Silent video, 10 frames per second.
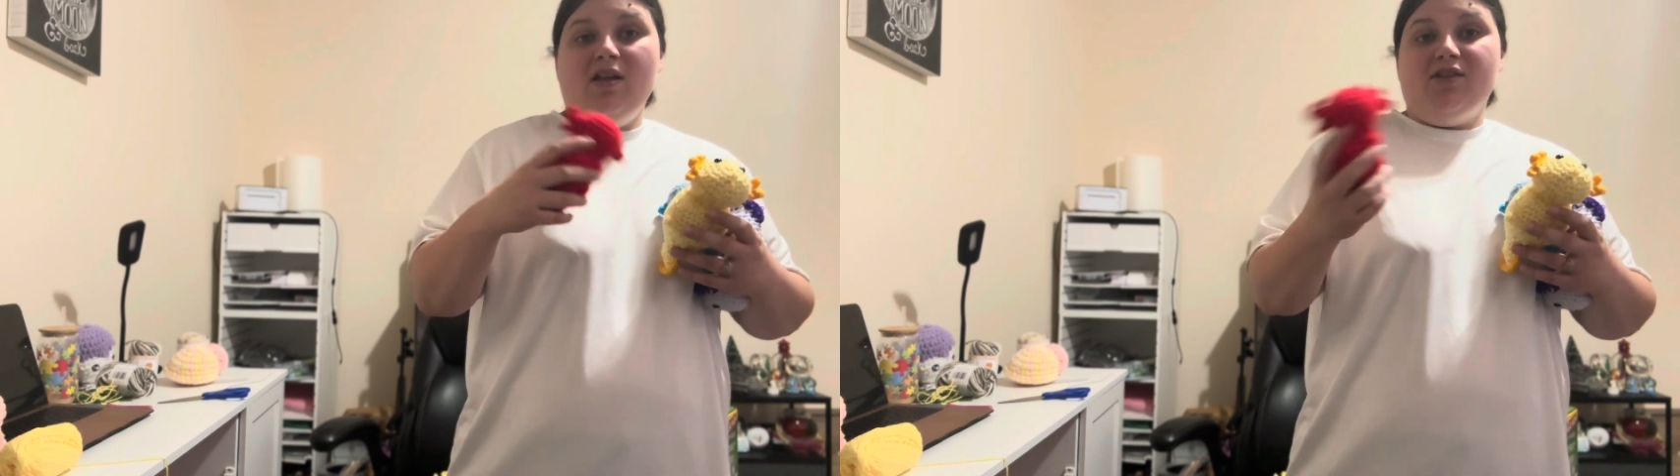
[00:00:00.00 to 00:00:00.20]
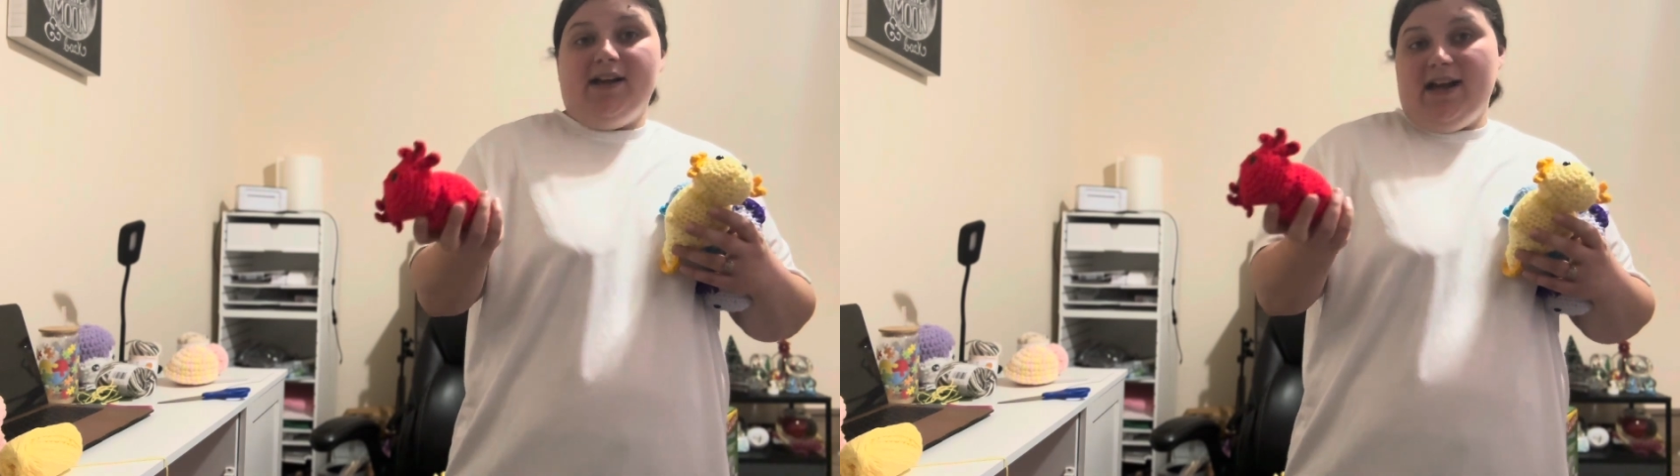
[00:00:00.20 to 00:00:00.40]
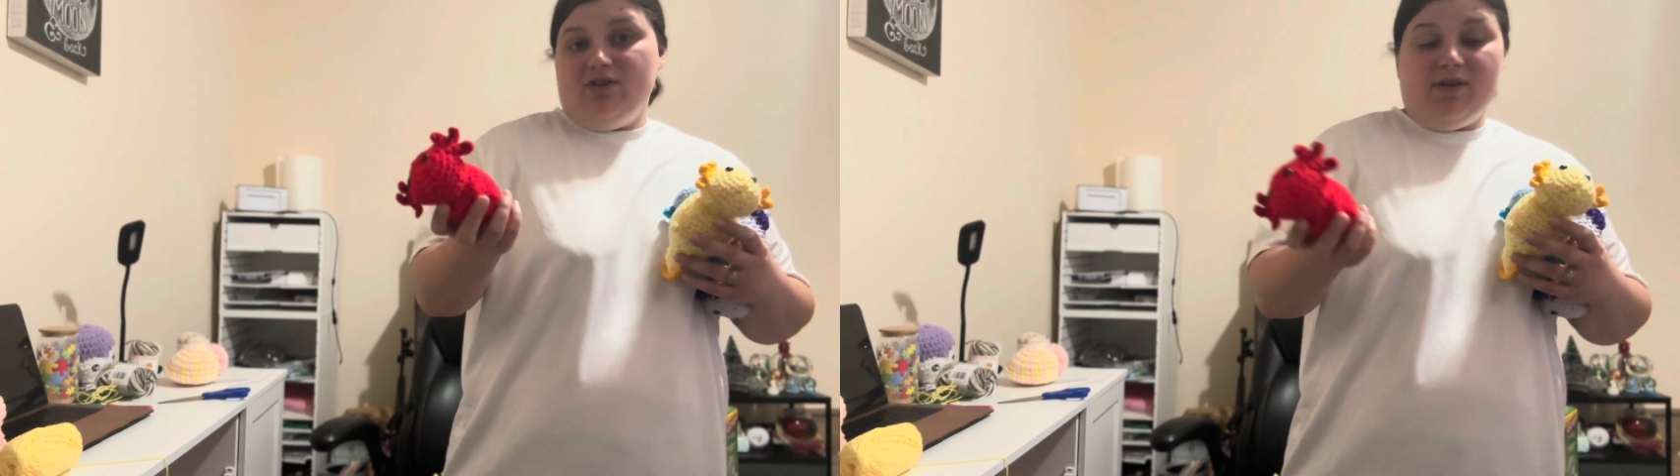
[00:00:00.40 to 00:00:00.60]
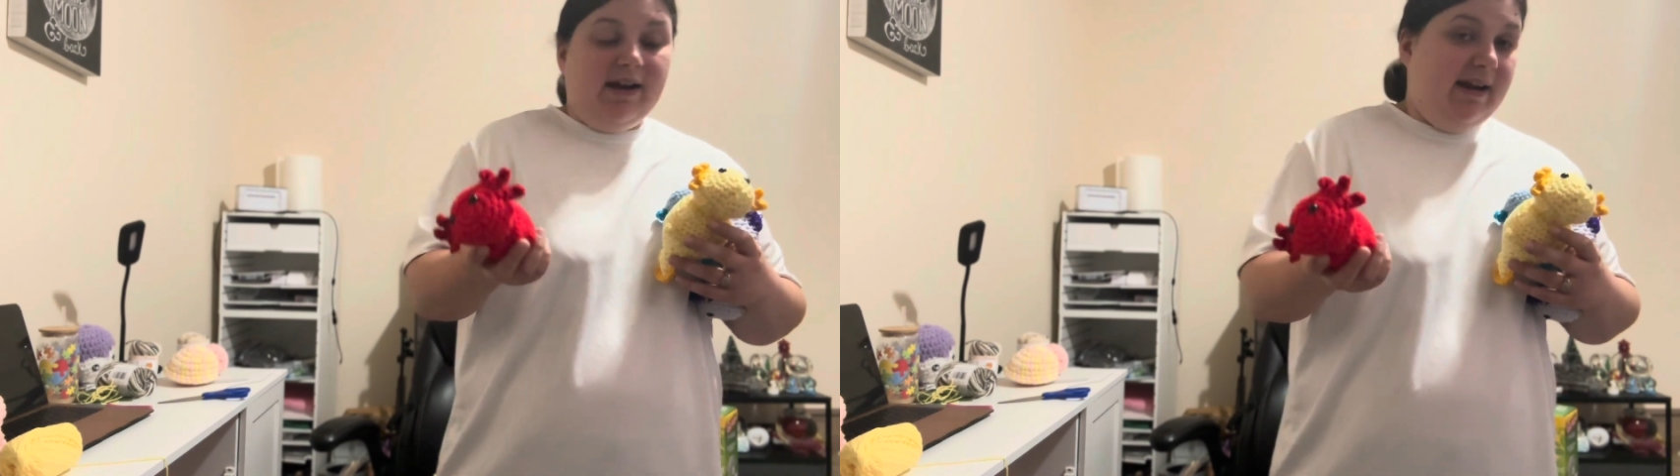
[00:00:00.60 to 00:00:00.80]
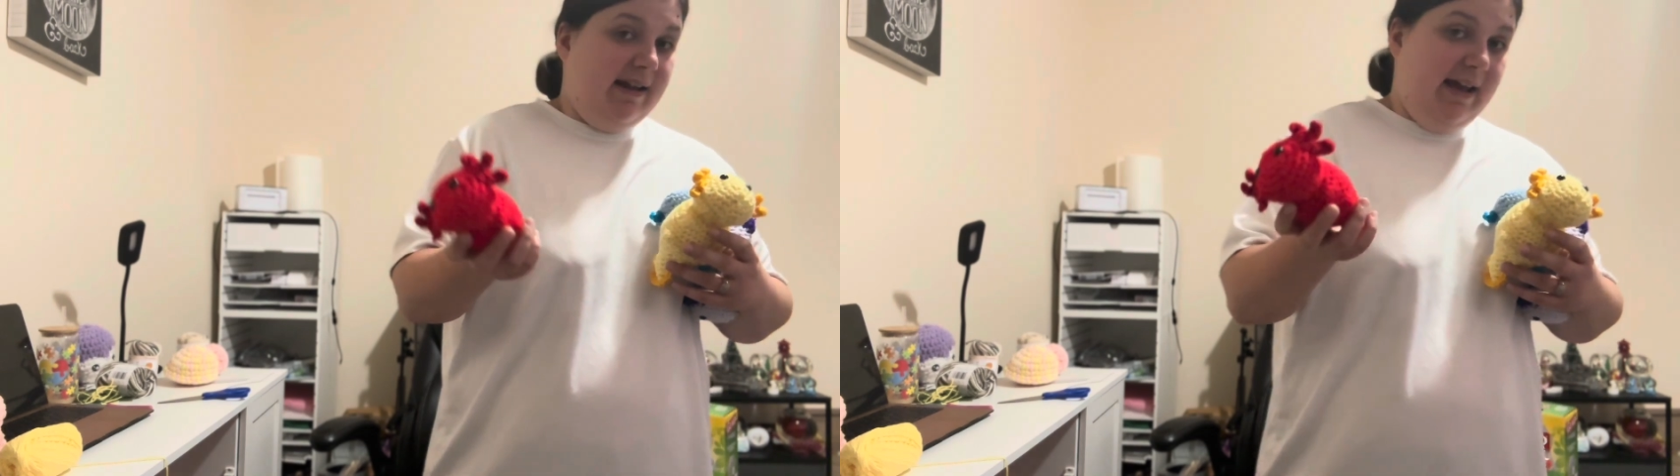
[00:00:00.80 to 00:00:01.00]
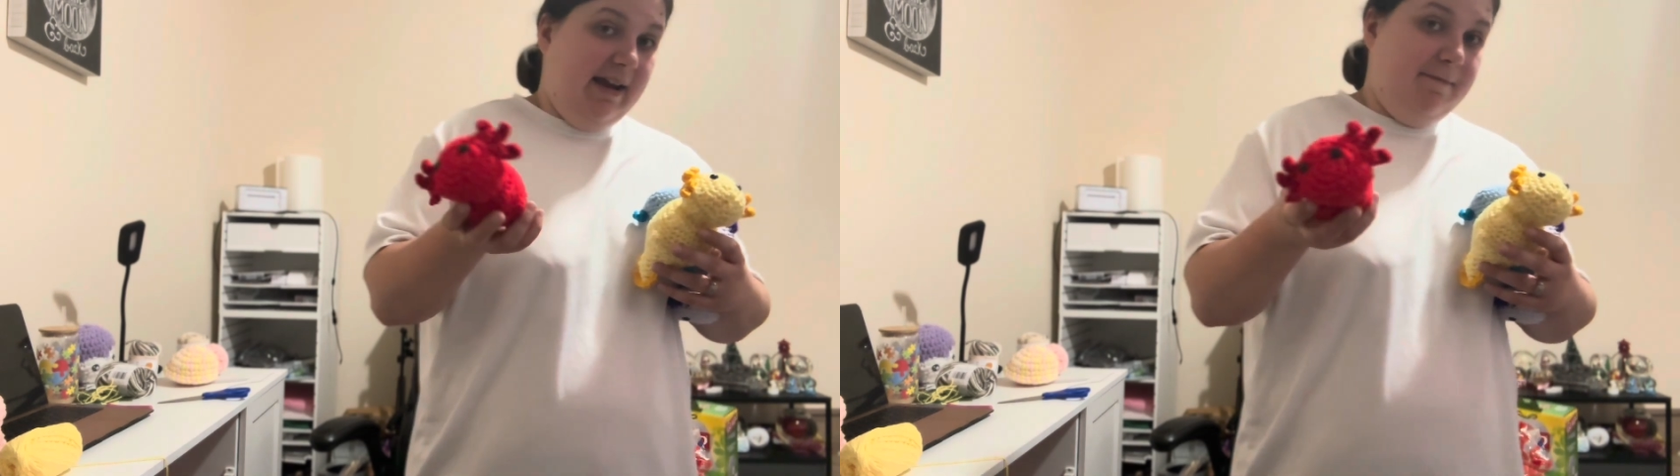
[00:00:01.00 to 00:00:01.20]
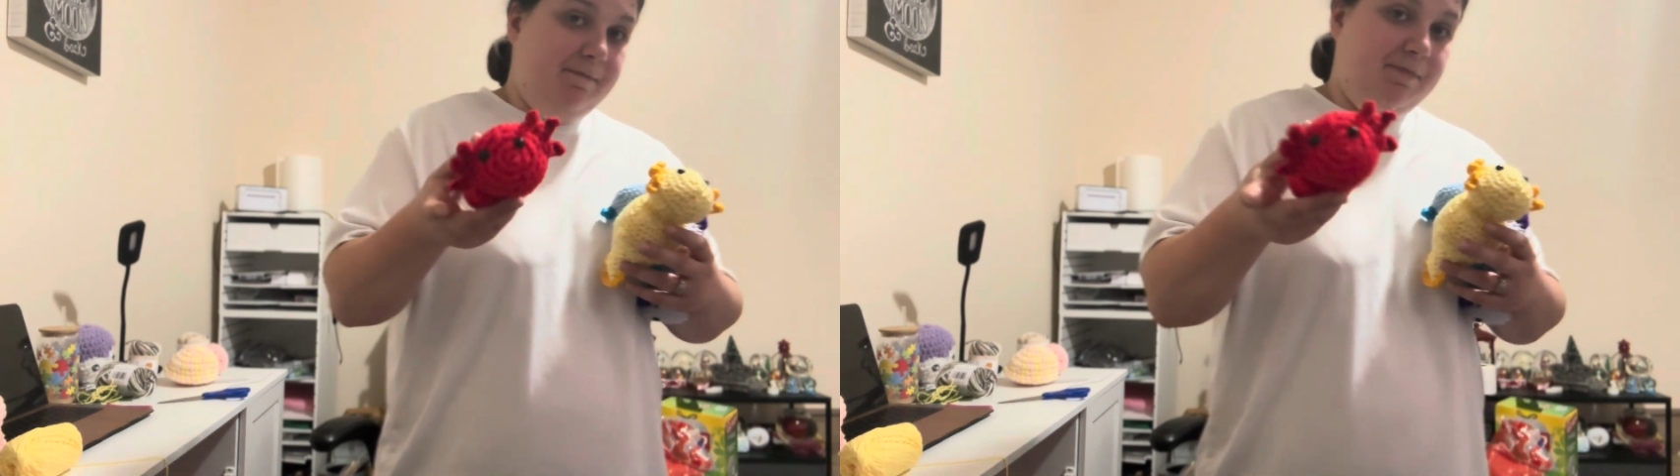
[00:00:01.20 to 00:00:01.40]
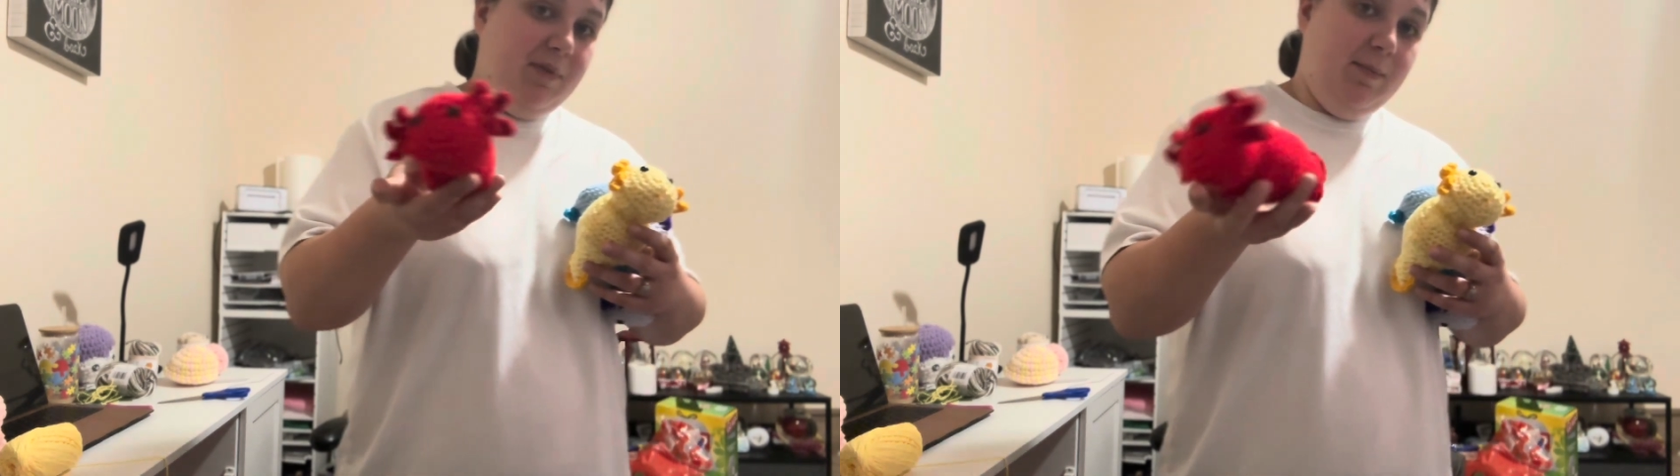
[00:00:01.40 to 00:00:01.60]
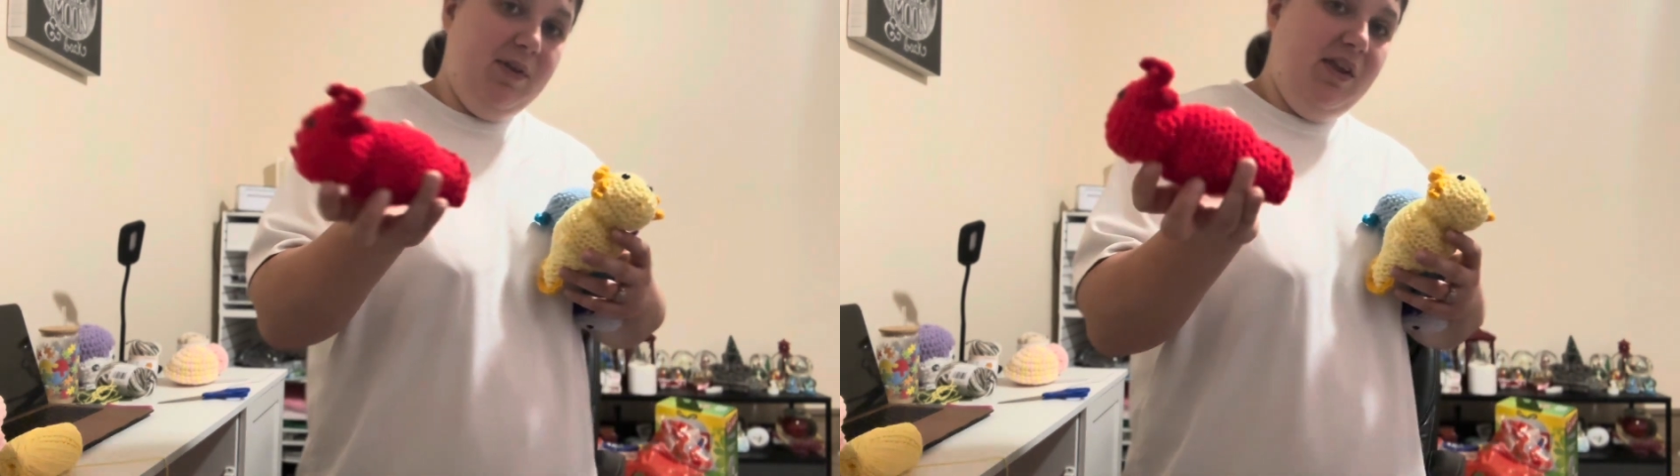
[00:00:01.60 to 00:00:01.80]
So I gotta try that again. But